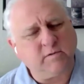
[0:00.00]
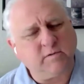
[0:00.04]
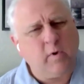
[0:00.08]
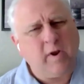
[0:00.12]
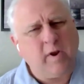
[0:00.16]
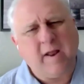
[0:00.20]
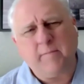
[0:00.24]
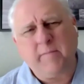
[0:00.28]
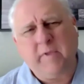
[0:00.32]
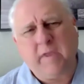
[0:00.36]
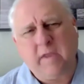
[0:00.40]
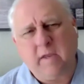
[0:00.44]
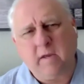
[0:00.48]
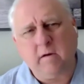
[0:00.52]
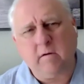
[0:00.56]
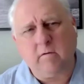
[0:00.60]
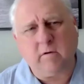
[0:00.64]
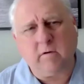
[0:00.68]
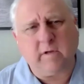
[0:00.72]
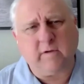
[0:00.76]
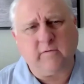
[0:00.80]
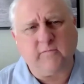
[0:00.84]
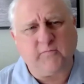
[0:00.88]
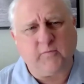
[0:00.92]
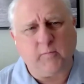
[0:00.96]
what I'm
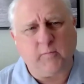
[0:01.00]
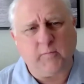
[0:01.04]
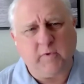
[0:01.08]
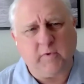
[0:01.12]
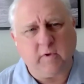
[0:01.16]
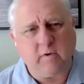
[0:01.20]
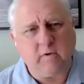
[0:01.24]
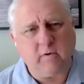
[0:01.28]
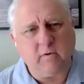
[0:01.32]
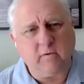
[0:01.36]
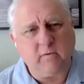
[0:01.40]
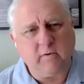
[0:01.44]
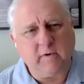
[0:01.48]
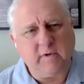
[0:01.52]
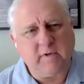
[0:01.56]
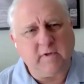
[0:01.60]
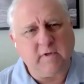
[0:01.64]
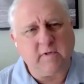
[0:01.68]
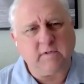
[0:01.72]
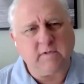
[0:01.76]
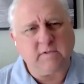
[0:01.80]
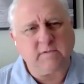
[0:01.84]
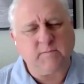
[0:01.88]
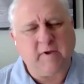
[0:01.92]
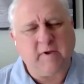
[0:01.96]
hearing from you
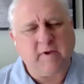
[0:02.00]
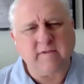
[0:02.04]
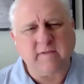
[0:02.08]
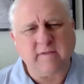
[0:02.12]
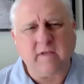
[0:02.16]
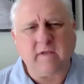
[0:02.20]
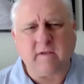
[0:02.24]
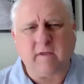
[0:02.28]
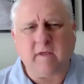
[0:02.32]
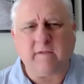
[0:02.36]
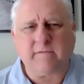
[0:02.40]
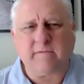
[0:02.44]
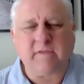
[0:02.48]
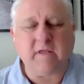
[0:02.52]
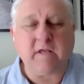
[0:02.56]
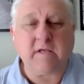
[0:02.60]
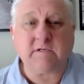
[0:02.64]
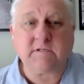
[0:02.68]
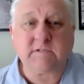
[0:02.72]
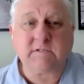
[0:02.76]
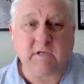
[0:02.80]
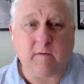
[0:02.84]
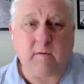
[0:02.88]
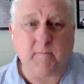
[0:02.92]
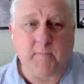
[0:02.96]
is, but I
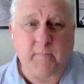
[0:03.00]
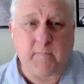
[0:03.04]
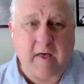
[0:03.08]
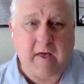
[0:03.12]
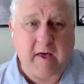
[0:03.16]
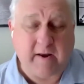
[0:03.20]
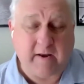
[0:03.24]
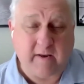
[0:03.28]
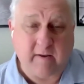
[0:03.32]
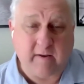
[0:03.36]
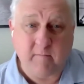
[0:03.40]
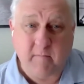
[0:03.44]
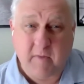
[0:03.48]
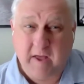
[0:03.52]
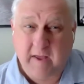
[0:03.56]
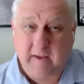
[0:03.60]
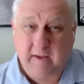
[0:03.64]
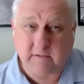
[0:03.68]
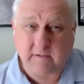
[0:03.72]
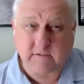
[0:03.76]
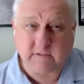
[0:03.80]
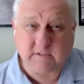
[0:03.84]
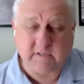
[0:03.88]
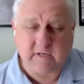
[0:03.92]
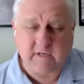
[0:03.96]
think somebody
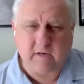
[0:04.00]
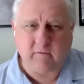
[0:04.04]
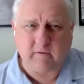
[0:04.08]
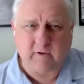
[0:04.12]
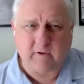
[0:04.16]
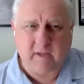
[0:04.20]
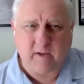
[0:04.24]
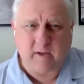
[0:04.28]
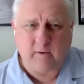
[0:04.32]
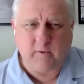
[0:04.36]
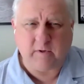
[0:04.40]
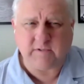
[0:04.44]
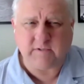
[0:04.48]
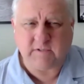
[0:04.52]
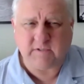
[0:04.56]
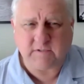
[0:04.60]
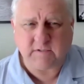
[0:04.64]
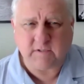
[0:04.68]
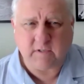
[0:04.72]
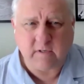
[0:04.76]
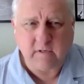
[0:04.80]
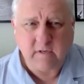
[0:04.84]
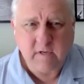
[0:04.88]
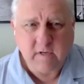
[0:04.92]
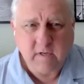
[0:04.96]
might say, okay, wait,
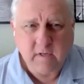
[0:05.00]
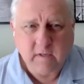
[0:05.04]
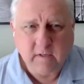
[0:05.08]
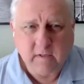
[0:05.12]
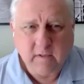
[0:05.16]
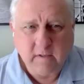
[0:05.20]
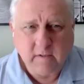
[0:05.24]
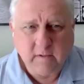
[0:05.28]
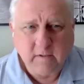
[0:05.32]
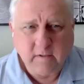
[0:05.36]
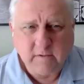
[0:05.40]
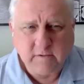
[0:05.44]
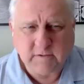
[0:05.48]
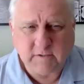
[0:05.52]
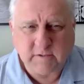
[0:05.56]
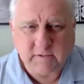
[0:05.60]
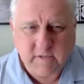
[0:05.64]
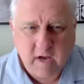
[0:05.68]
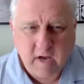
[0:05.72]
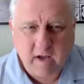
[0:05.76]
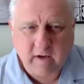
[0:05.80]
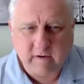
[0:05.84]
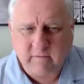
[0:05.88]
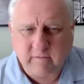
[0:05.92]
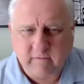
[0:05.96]
she's a
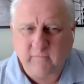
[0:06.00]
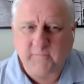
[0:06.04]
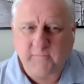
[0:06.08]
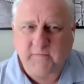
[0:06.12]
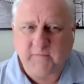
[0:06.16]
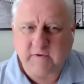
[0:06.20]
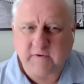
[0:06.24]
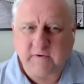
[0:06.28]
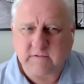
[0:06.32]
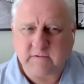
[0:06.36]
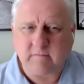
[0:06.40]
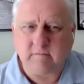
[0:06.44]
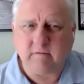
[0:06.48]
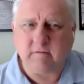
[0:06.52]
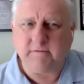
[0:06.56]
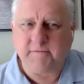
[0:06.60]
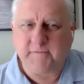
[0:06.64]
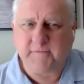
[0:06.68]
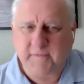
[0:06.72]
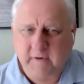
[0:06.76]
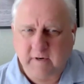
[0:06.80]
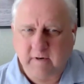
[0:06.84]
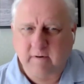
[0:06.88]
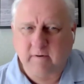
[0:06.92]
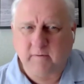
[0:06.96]
doctor of physical
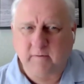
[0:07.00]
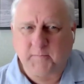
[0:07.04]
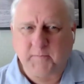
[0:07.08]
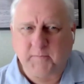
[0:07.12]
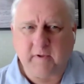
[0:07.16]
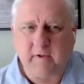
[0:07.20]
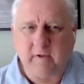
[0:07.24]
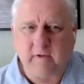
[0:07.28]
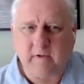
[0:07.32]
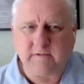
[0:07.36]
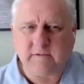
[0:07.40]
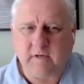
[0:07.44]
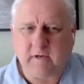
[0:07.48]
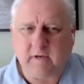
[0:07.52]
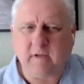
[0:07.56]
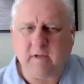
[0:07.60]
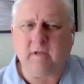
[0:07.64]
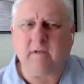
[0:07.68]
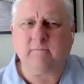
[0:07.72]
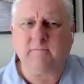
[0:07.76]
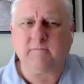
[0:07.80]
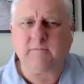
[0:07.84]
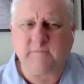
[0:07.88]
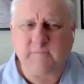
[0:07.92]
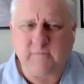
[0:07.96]
therapy. She
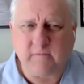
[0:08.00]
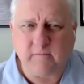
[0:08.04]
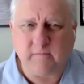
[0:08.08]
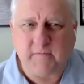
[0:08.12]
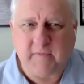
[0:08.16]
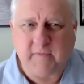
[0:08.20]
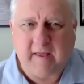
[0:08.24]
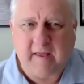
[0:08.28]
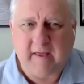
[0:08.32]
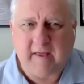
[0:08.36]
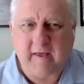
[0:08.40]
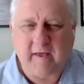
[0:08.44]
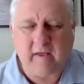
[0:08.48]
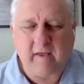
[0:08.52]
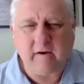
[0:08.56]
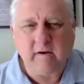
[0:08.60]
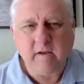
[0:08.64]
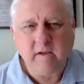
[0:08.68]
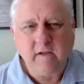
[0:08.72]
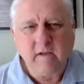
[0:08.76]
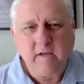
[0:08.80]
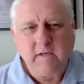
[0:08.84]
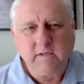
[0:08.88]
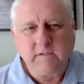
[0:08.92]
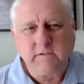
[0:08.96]
comes from
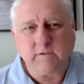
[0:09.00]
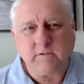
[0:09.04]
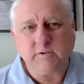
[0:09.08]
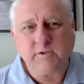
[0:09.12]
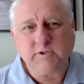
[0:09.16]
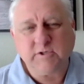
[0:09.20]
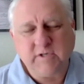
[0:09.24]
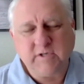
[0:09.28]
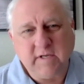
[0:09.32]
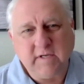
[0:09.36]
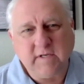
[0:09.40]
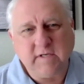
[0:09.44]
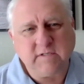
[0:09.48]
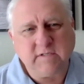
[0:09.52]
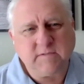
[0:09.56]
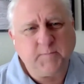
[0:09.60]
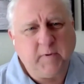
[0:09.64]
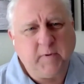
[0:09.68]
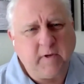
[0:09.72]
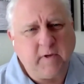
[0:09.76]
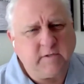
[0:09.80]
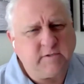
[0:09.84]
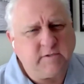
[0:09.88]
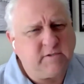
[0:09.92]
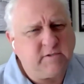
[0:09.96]
that. So she's
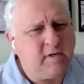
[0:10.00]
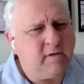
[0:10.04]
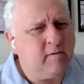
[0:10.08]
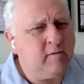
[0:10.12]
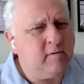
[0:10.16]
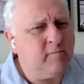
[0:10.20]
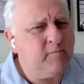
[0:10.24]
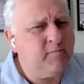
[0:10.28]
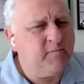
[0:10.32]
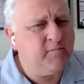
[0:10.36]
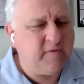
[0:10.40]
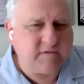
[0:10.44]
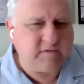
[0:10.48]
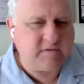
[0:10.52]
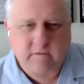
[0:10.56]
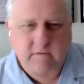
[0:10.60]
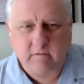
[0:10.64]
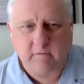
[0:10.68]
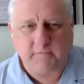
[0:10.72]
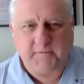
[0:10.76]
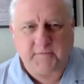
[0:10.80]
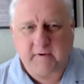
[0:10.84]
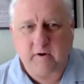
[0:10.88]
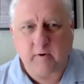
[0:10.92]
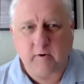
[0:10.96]
pitching
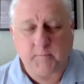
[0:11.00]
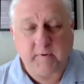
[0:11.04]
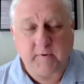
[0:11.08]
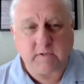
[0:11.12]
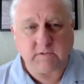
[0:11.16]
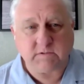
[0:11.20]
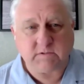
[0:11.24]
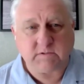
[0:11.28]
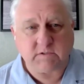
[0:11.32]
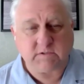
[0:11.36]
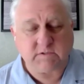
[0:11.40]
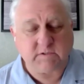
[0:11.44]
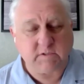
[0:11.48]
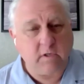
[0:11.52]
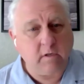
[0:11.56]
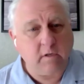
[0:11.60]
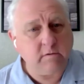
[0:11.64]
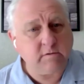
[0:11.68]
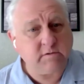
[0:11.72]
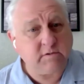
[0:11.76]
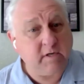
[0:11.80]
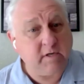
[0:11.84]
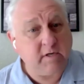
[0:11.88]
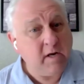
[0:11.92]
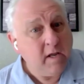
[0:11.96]
physical therapy as the
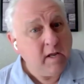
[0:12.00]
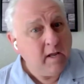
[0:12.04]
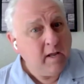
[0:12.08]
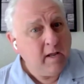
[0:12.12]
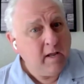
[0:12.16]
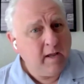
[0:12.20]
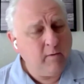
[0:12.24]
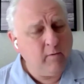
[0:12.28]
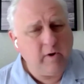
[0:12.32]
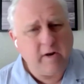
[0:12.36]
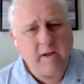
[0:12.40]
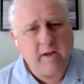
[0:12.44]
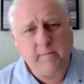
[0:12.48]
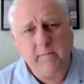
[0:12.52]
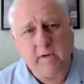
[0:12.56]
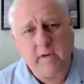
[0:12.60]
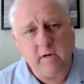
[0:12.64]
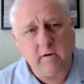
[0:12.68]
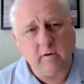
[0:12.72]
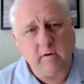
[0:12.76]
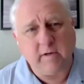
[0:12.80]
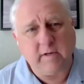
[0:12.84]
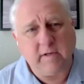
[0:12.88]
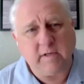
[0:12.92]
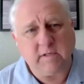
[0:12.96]
solution. And what I'm
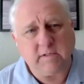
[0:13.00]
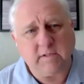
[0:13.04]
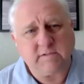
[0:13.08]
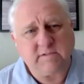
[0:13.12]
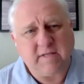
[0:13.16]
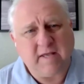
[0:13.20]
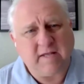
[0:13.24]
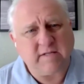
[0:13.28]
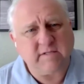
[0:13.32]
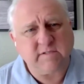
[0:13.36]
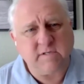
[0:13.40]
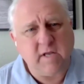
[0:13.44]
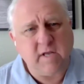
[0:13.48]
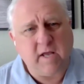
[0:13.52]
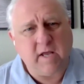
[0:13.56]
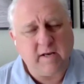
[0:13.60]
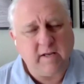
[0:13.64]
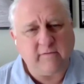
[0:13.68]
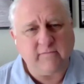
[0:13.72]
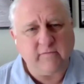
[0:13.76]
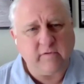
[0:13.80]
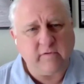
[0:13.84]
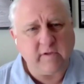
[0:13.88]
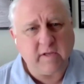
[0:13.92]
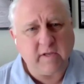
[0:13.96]
hearing is that's
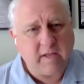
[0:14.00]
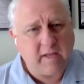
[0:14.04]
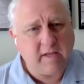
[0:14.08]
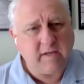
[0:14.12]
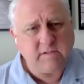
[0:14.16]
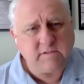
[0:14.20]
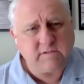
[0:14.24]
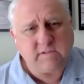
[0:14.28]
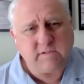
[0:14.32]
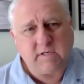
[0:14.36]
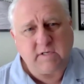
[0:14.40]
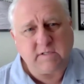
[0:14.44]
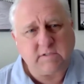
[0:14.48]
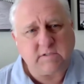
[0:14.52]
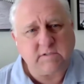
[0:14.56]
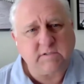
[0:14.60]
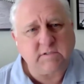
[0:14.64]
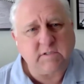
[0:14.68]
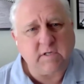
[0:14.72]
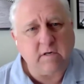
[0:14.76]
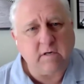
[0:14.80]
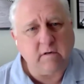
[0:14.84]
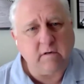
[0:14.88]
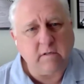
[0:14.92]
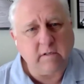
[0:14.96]
not even the case
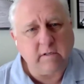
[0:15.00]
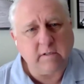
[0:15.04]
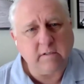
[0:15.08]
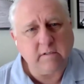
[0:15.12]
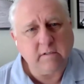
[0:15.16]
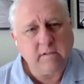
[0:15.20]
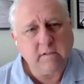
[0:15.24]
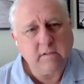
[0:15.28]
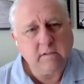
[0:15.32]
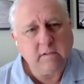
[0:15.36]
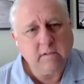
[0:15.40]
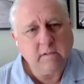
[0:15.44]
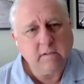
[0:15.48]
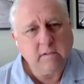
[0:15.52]
necessarily.